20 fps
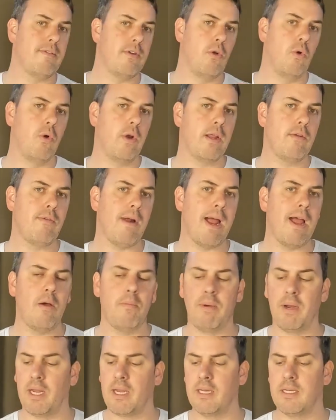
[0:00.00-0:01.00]
of an awning rail,
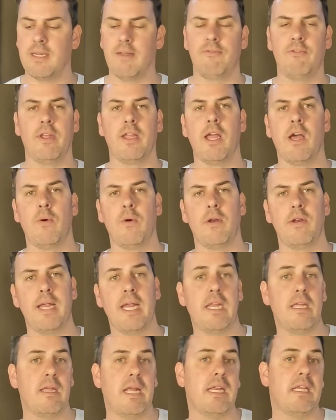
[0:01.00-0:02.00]
but it can definitely go on
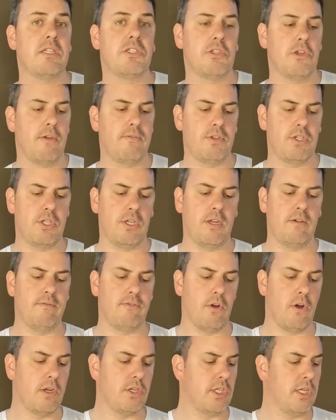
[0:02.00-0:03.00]
any surface you can find.